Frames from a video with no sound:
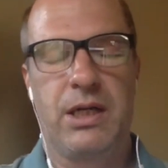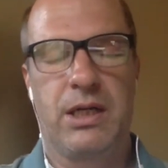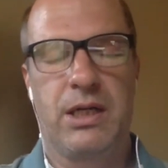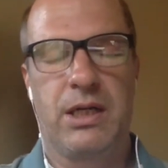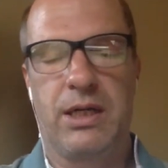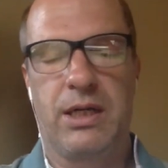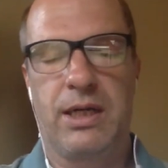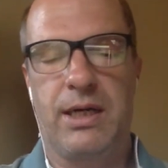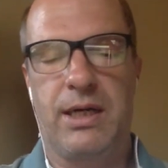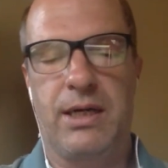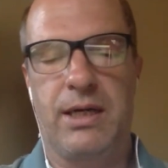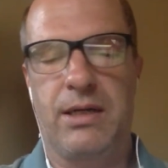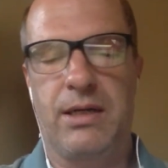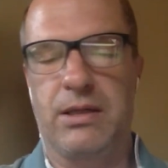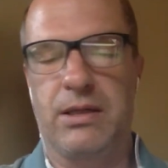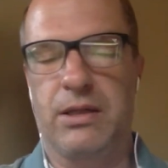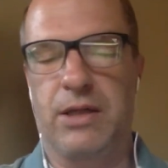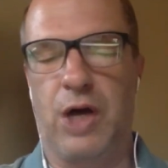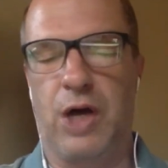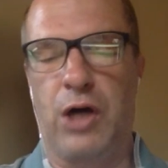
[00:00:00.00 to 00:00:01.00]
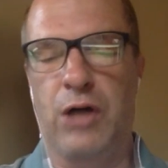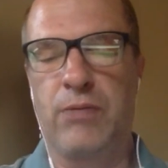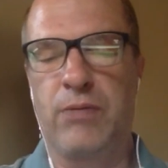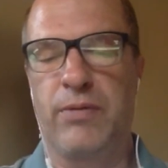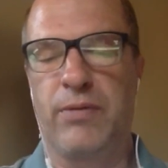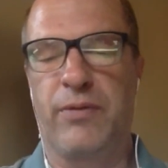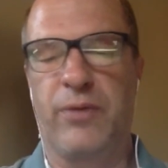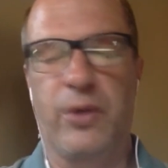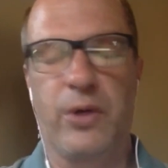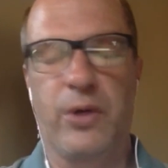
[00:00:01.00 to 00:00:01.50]
long
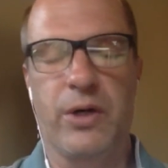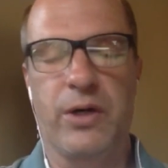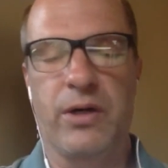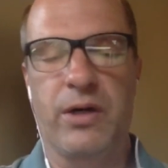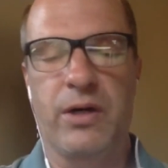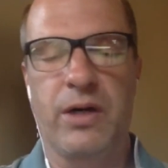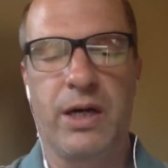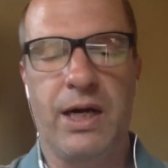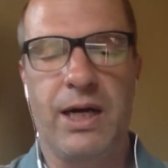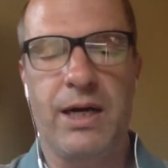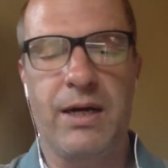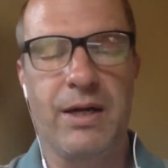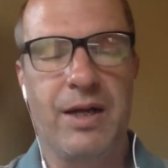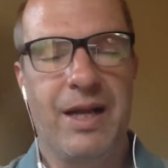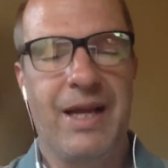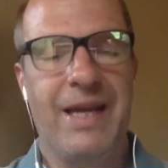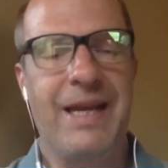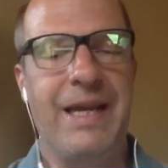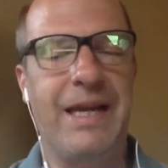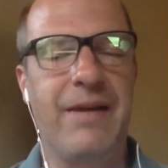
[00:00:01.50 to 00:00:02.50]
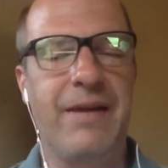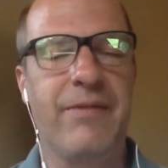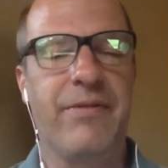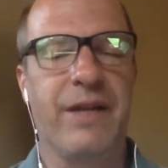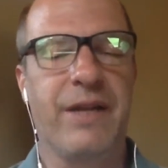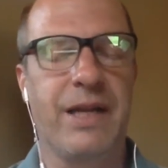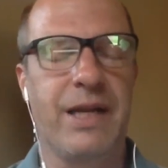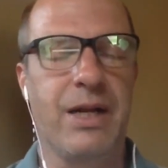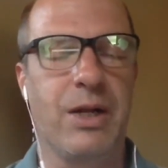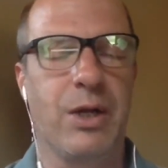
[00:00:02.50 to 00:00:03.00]
before,
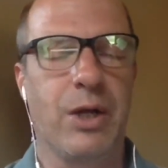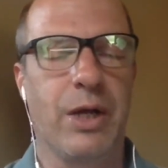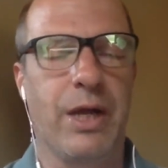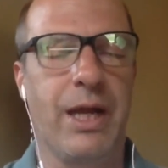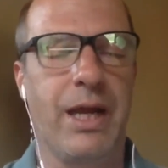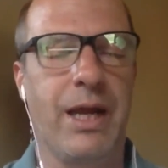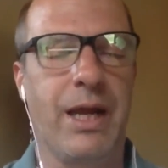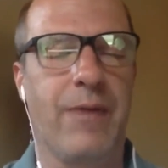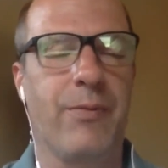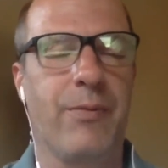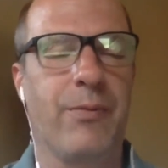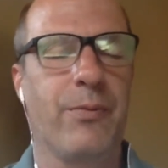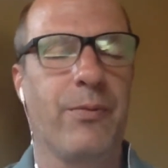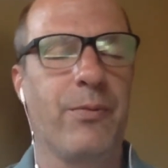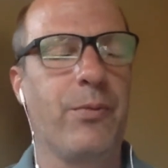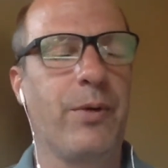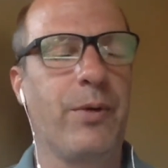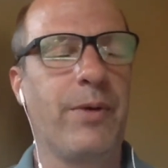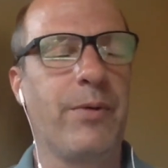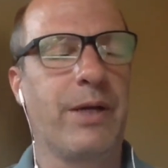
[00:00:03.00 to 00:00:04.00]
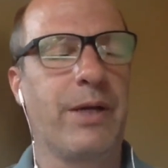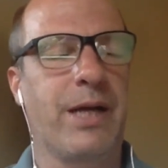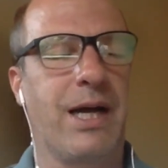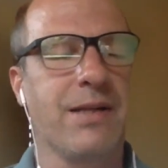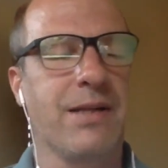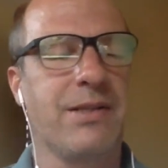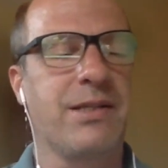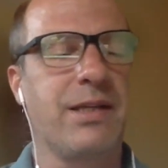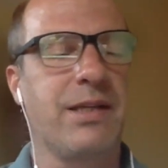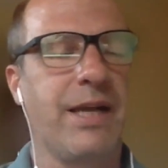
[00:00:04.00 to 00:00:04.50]
even, you know, and we would
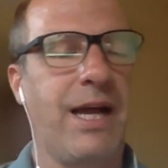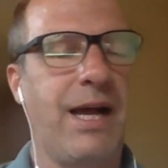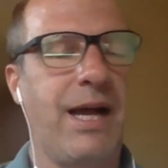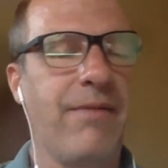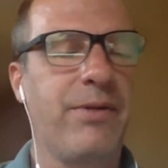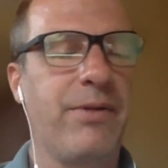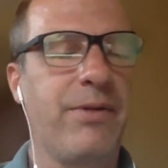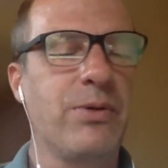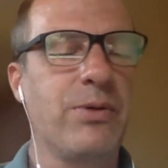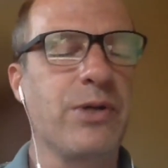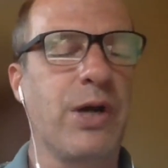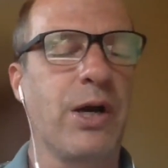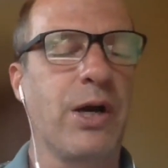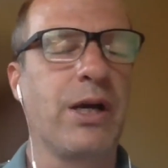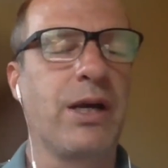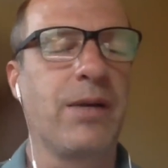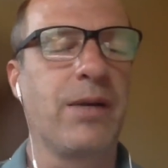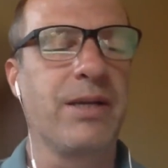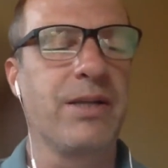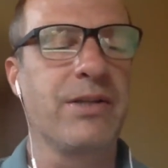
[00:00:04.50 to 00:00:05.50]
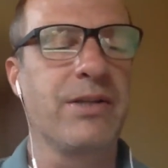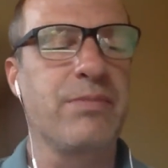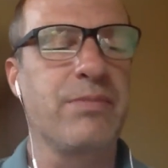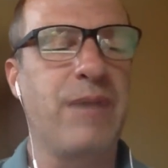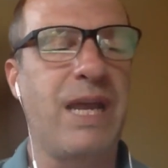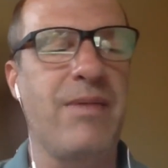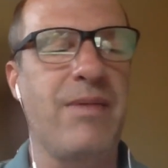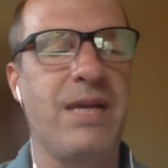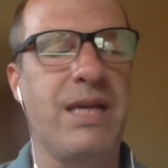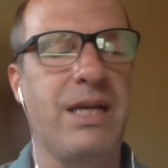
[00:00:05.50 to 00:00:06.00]
constantly have those arguments,
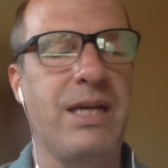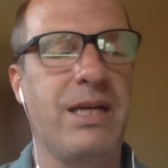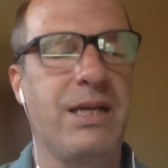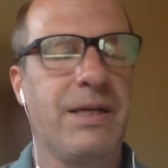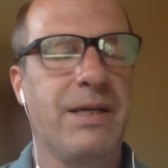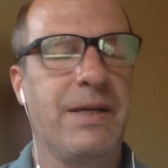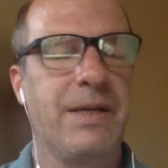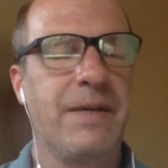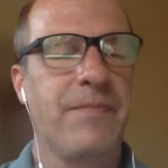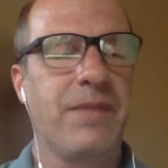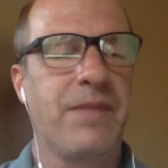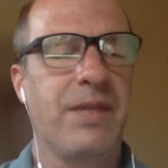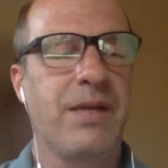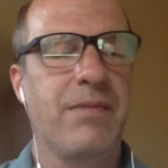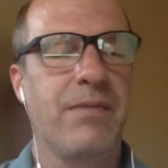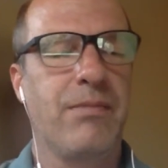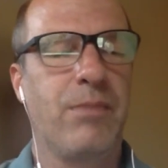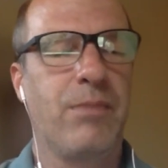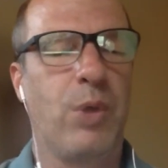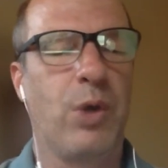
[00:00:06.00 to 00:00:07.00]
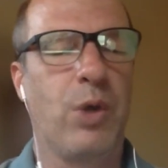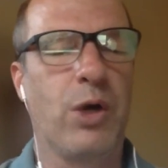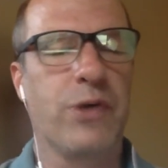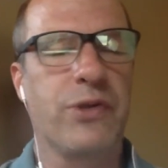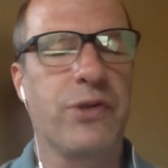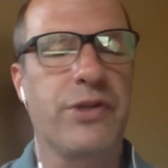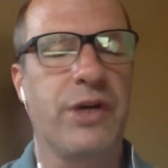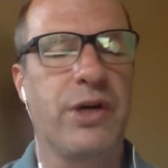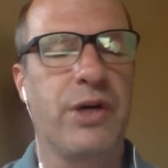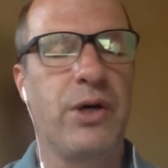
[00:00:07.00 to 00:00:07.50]
maybe more
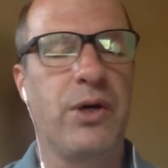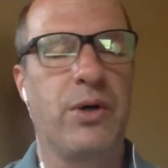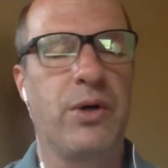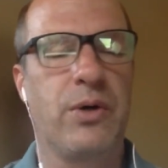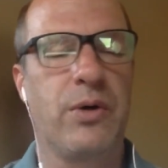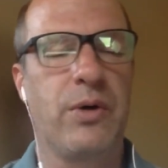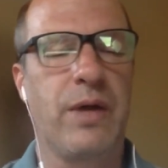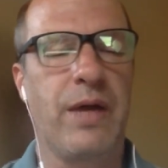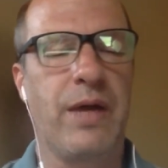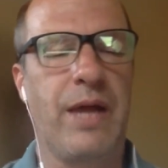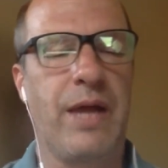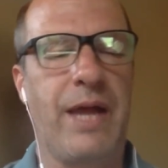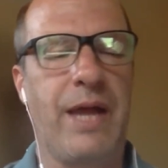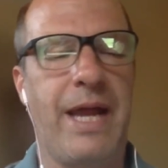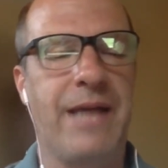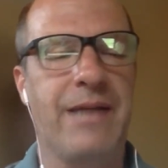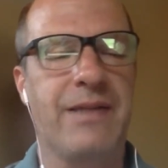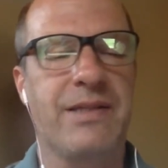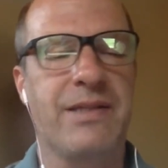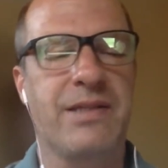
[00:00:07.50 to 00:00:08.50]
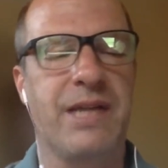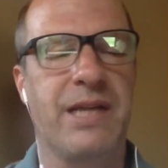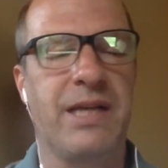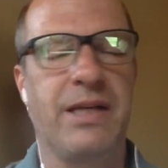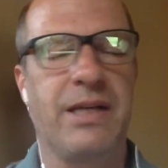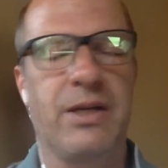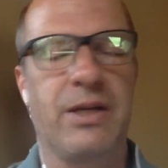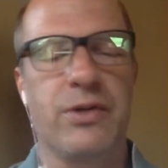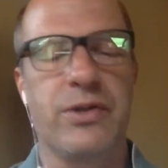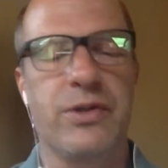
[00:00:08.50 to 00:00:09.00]
so 8 to 10
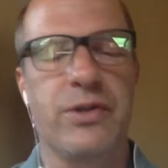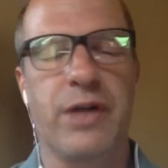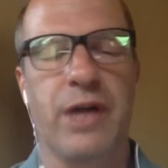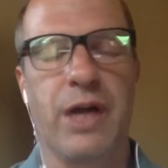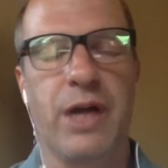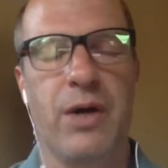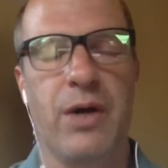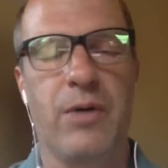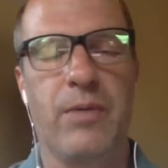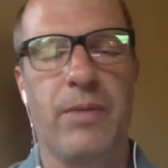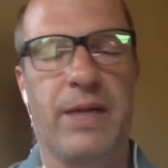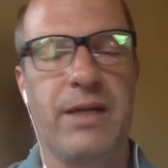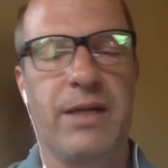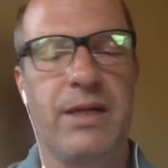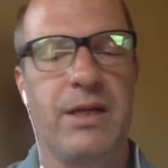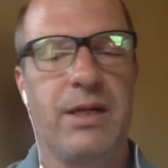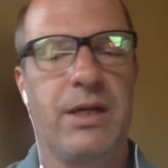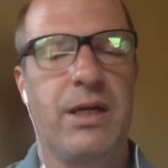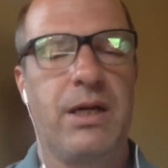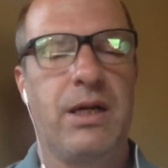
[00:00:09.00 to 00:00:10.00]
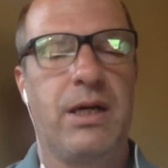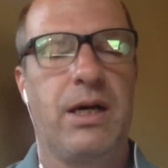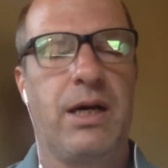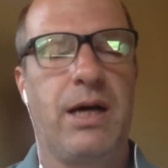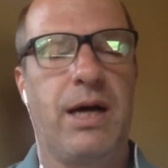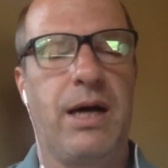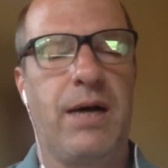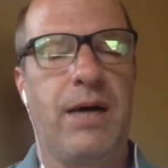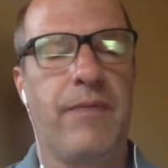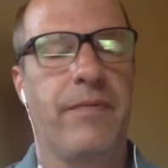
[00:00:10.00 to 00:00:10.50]
years ago, but
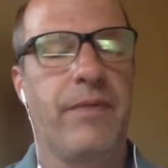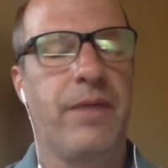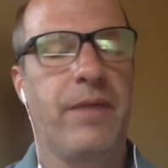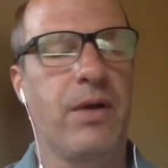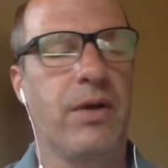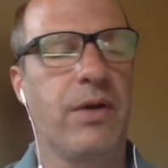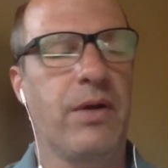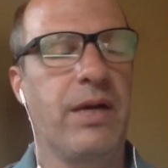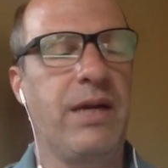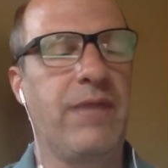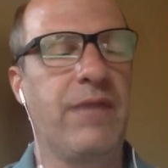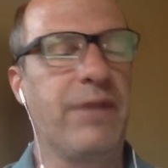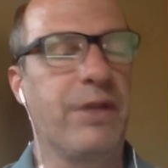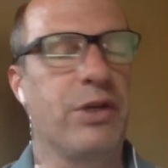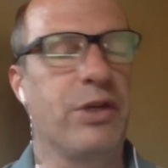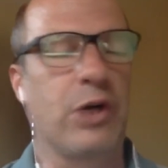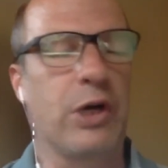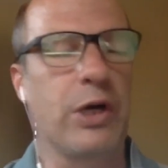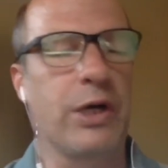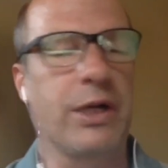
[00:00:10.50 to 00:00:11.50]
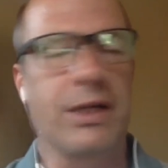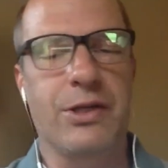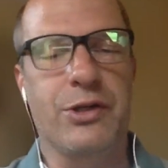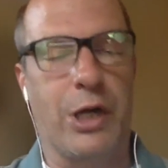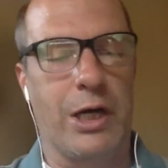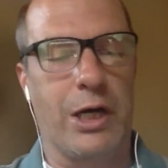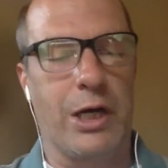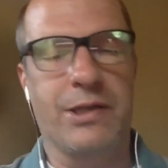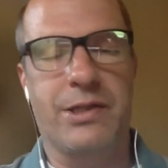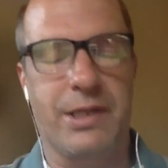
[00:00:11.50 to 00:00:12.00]
you know, even during the
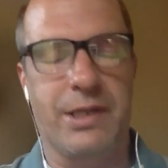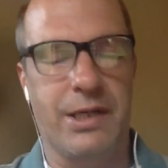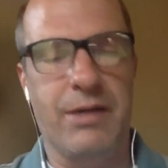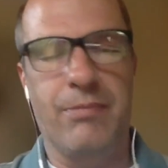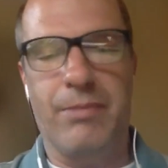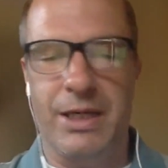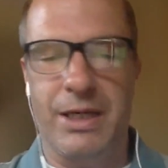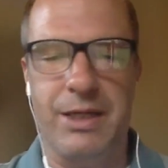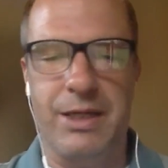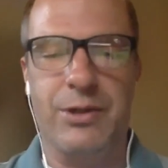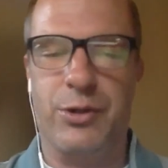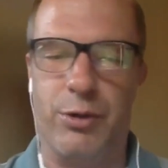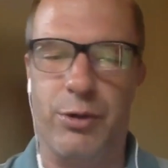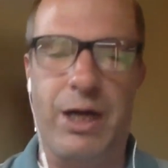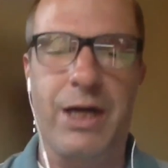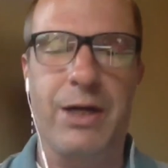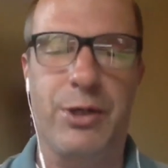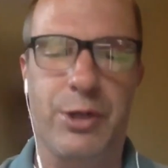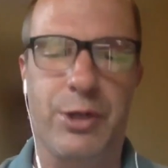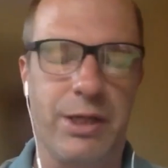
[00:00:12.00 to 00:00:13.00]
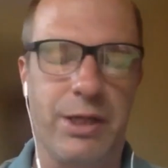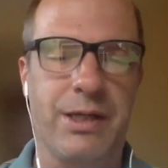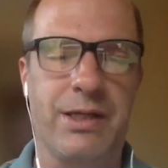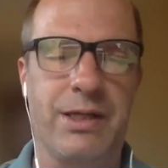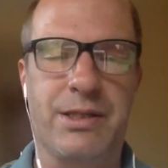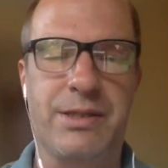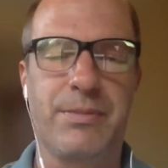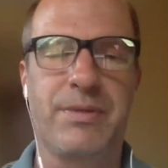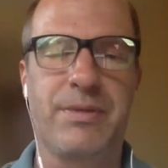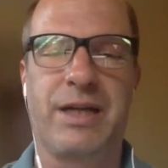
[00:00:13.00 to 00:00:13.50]
Johnson administration,
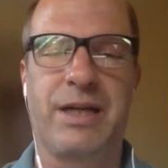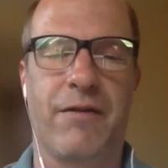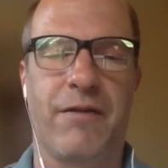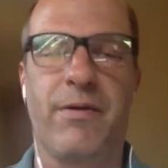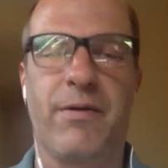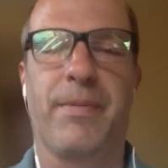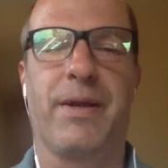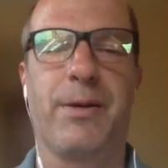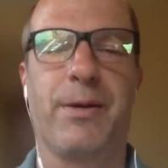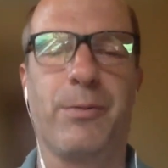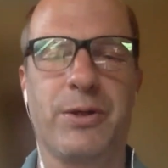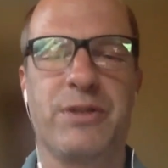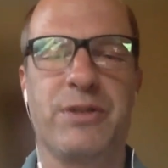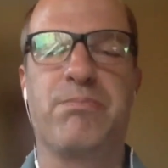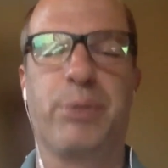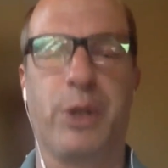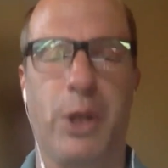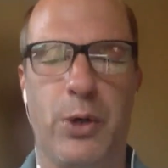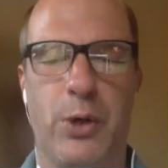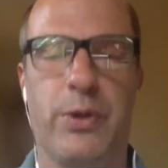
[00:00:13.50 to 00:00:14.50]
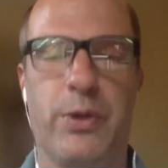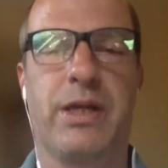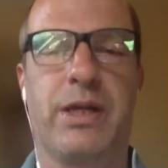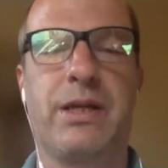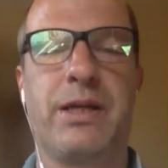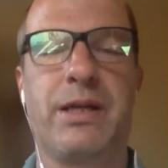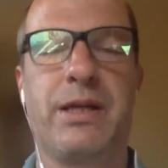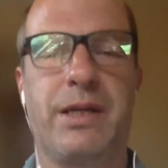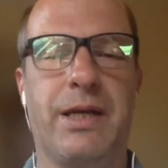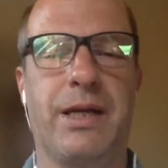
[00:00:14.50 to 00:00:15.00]
this government was bloated.
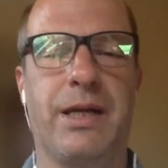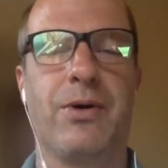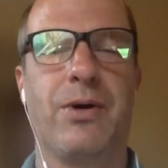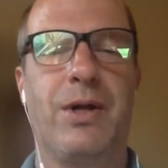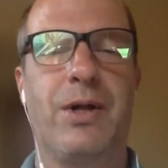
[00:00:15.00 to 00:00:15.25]
You know,